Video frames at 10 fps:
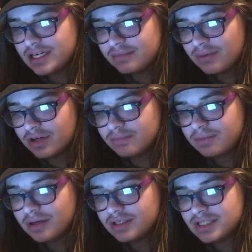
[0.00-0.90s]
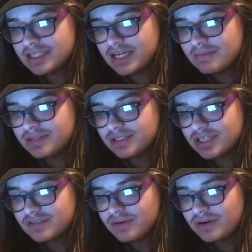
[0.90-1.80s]
Mark bucks his hips and
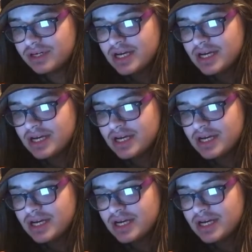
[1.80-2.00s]
chest forward,